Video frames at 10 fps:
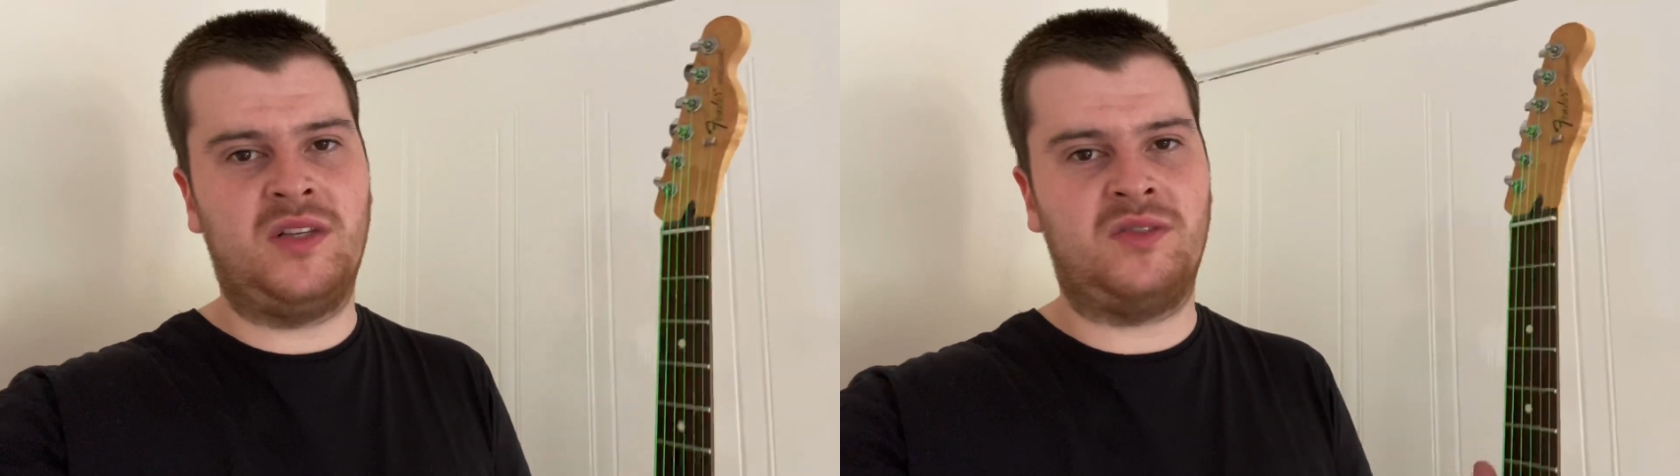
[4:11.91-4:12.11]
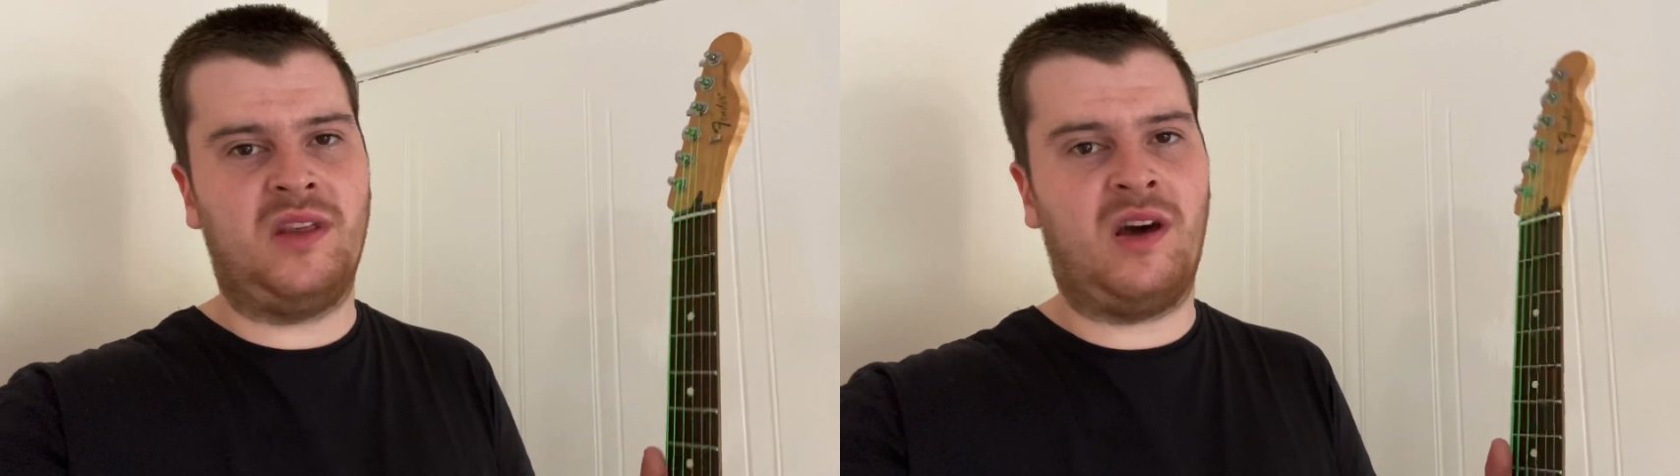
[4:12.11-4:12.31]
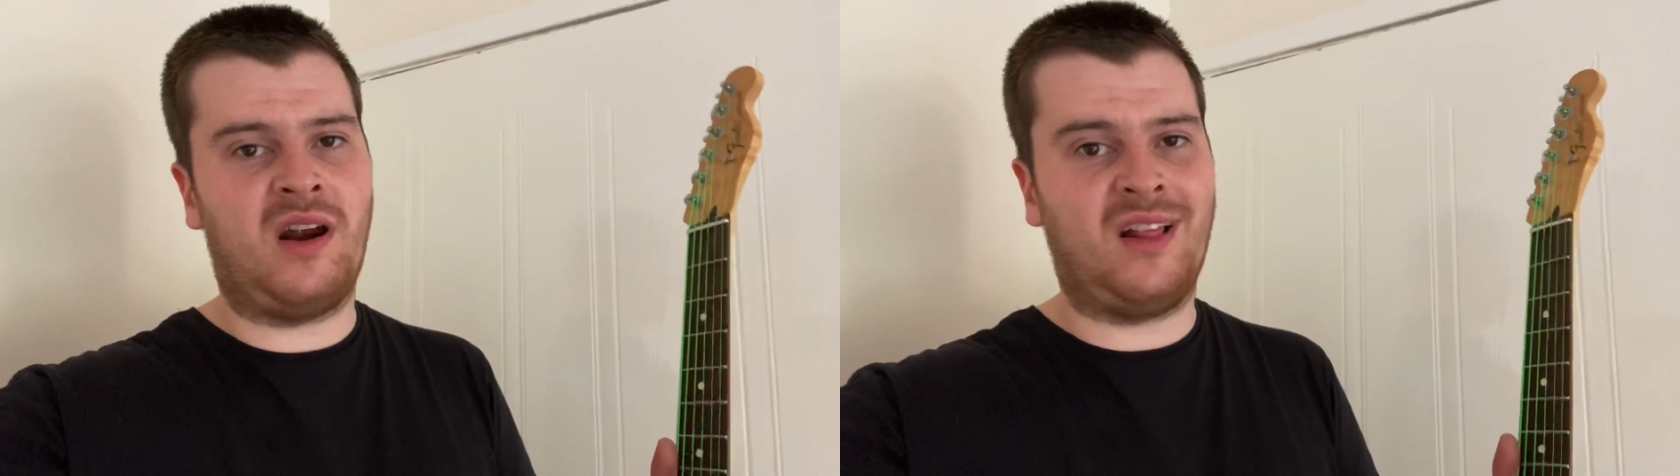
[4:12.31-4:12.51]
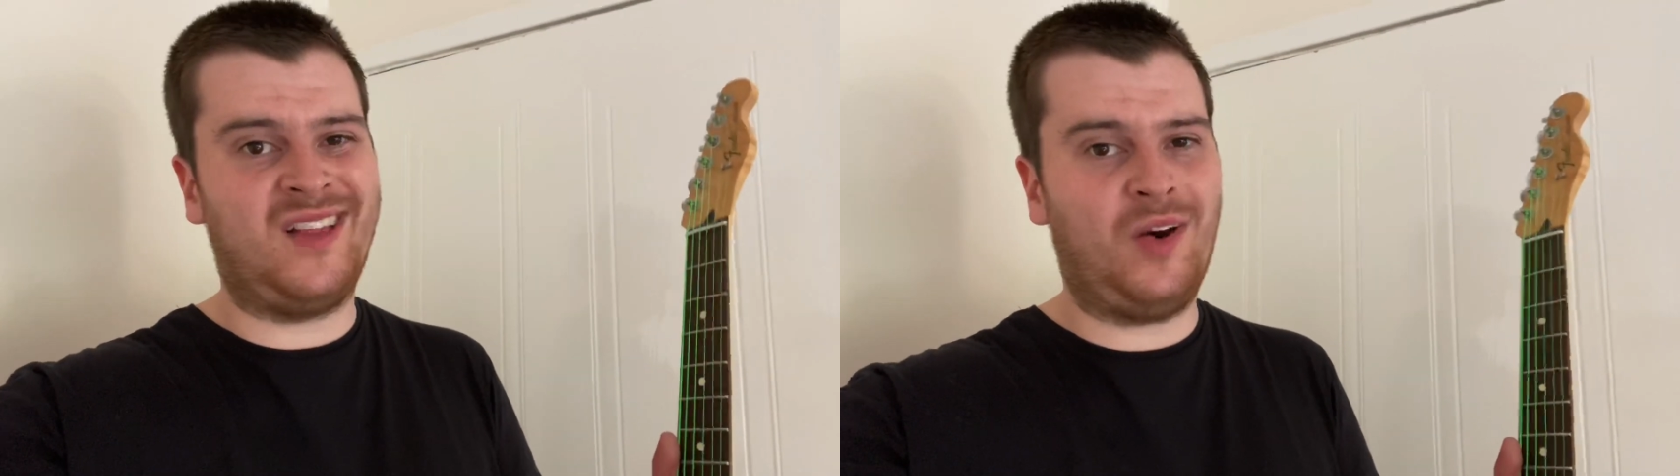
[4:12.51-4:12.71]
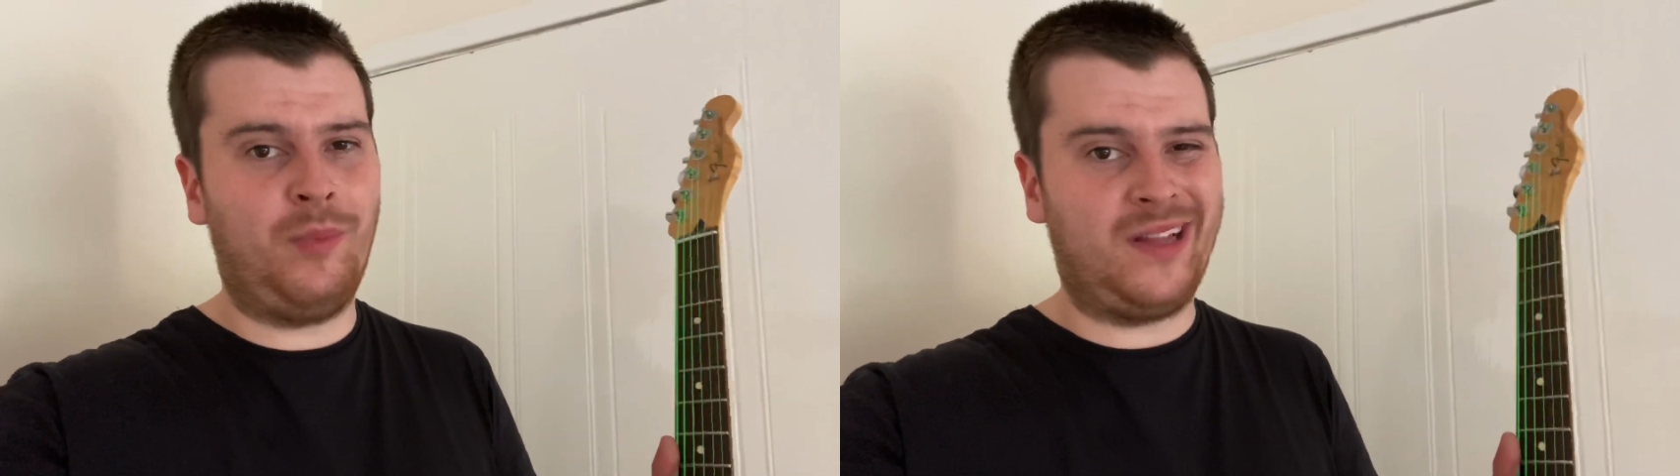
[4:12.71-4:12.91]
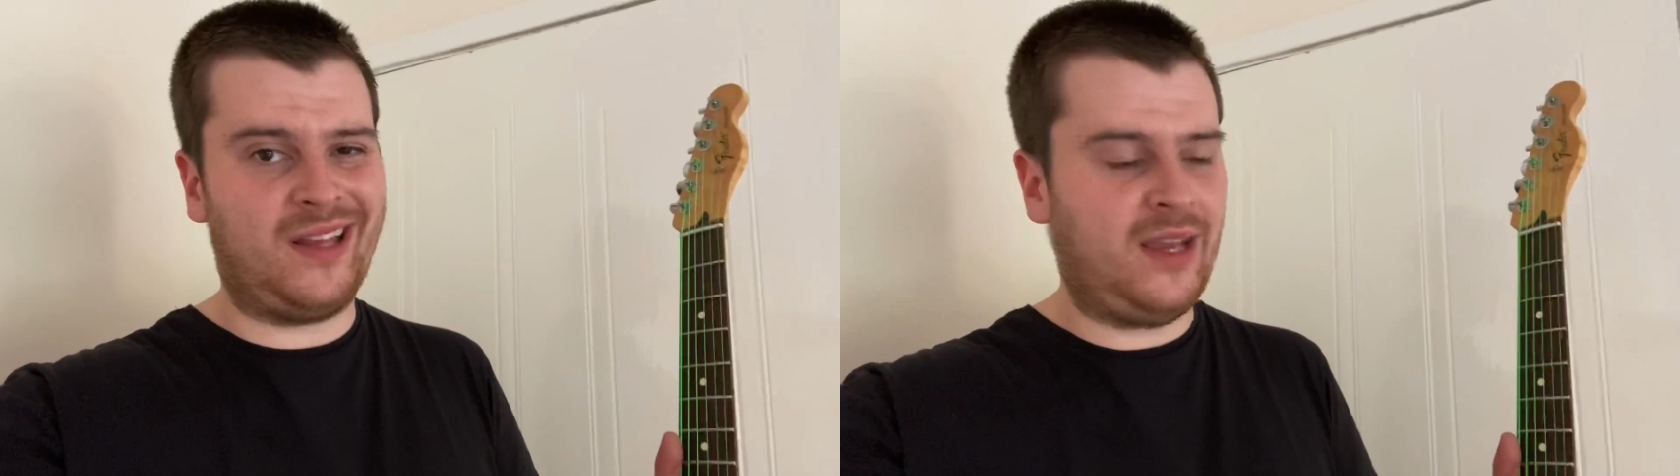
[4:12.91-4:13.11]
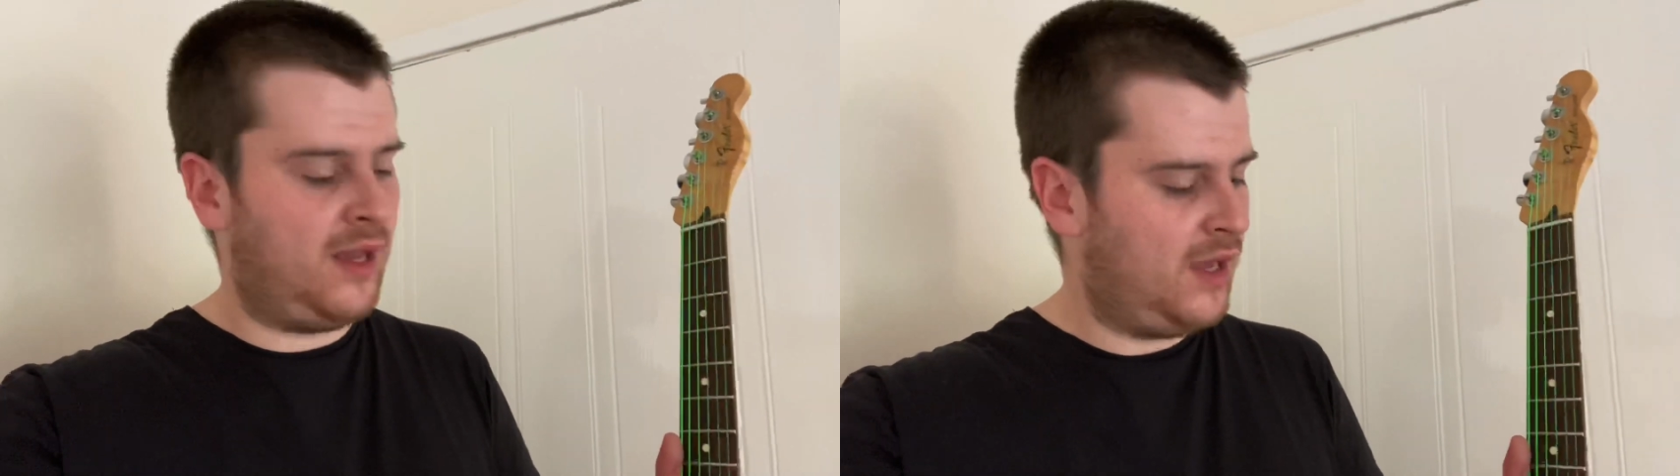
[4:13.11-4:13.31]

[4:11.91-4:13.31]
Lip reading: so they are a little bit light.